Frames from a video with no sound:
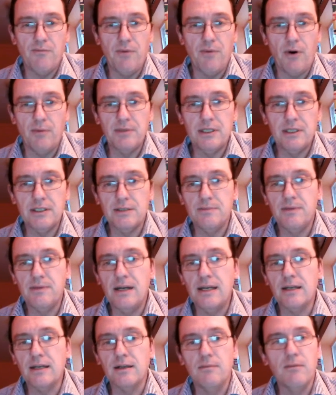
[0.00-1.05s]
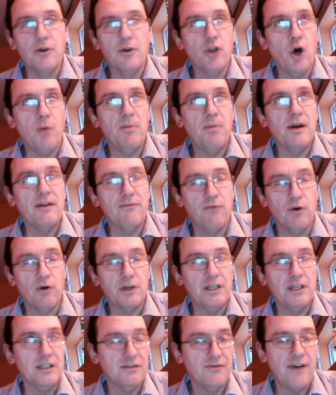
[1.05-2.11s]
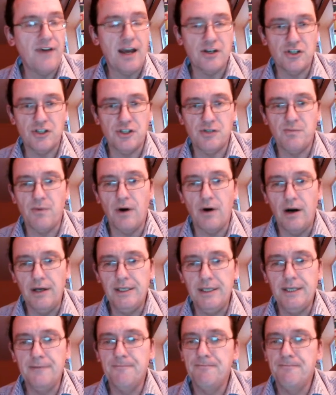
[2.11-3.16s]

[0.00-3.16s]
permanent political monopoly for his fascist party.